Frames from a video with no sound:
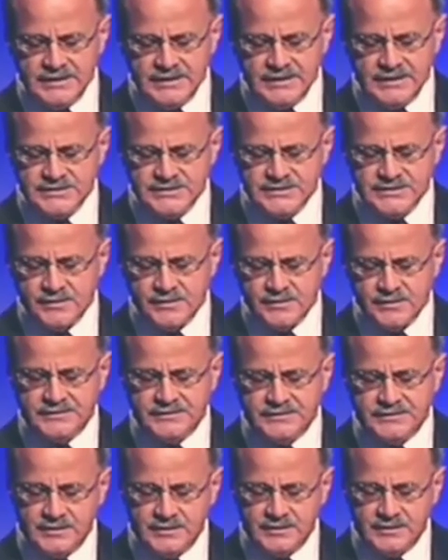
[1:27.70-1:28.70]
He is one of the
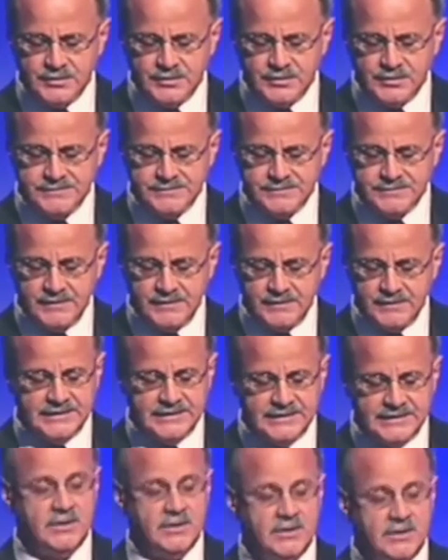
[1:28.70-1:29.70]
developers of the
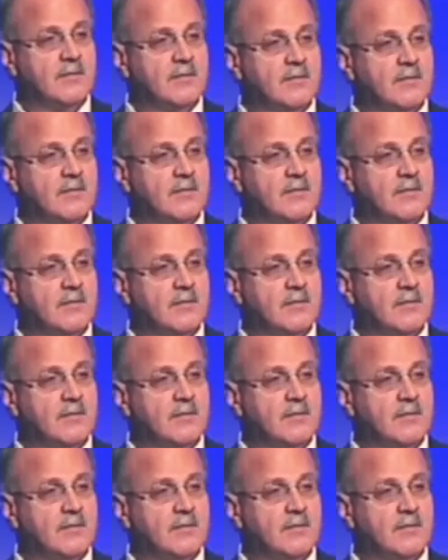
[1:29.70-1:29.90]
laser-lock